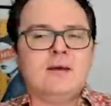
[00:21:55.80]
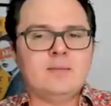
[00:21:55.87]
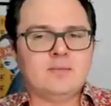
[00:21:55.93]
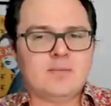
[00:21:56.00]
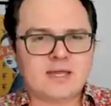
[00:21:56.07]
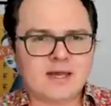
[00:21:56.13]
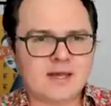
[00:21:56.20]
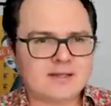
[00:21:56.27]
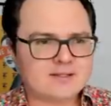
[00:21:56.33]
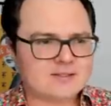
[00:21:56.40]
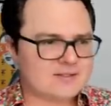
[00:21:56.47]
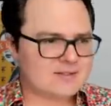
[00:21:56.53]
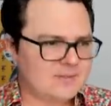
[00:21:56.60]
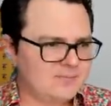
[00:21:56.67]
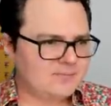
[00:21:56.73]

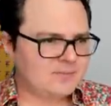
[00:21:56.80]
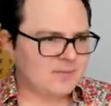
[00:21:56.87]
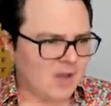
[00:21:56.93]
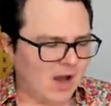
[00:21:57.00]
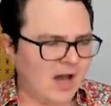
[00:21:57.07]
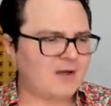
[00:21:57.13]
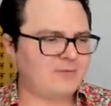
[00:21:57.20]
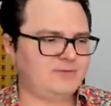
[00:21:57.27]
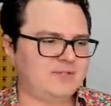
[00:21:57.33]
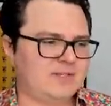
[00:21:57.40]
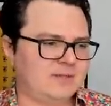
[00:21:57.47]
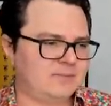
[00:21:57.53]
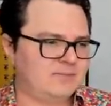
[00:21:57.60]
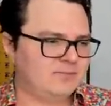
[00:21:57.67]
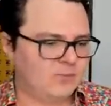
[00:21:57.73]
because
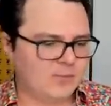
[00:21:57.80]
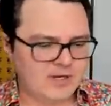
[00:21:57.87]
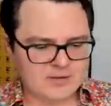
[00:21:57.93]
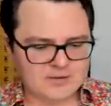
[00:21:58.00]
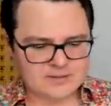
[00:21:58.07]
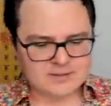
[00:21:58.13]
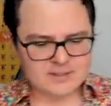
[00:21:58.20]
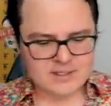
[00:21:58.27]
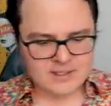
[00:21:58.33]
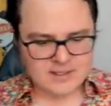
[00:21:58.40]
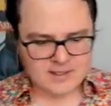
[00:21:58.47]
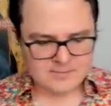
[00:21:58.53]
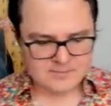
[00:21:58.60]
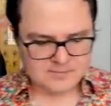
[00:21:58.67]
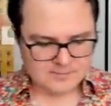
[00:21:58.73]
often when you
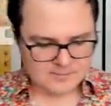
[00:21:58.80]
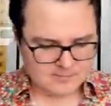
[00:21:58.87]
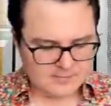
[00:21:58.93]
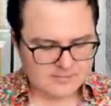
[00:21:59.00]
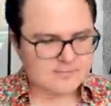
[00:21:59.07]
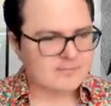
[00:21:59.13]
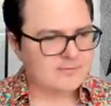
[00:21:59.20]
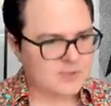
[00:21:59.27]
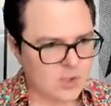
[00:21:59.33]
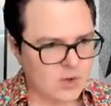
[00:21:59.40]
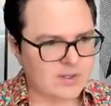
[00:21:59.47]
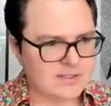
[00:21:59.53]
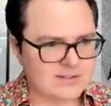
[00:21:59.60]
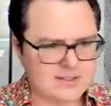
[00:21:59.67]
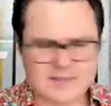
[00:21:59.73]
see
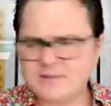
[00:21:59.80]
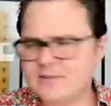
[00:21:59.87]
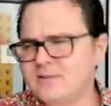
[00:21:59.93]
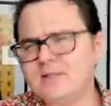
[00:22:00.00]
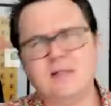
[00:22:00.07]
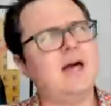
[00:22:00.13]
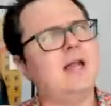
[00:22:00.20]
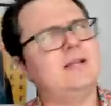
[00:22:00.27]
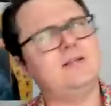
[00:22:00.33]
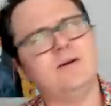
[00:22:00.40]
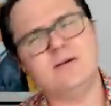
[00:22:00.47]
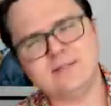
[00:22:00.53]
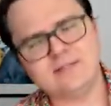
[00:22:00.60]
token sales, and there's a lot of token